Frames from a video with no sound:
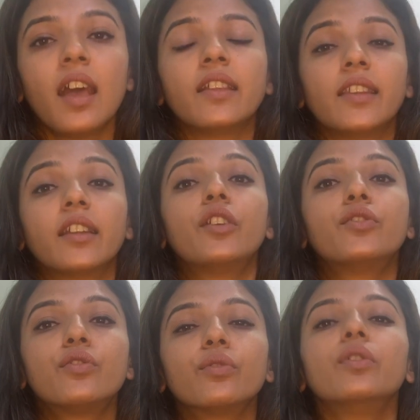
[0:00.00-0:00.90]
that are
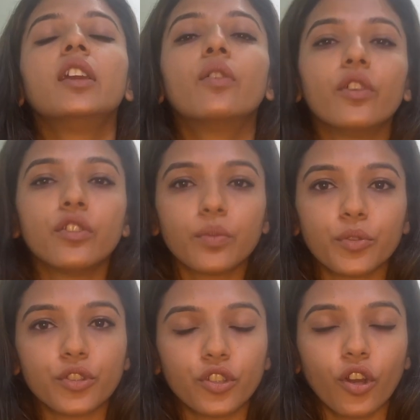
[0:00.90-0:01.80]
truly going to
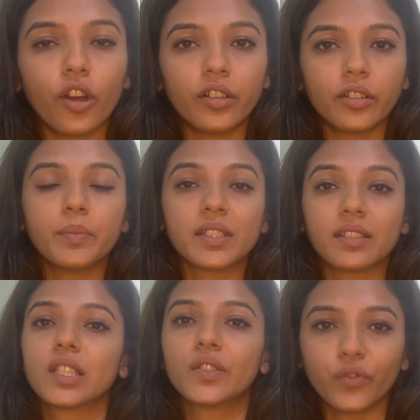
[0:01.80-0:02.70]
push your
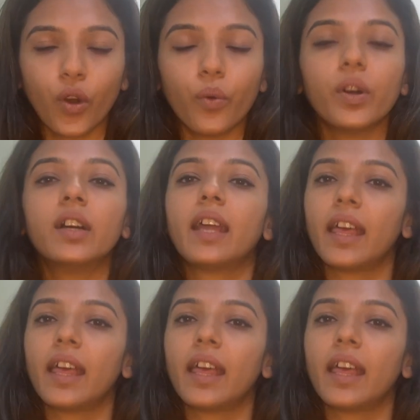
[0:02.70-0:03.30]
business forward,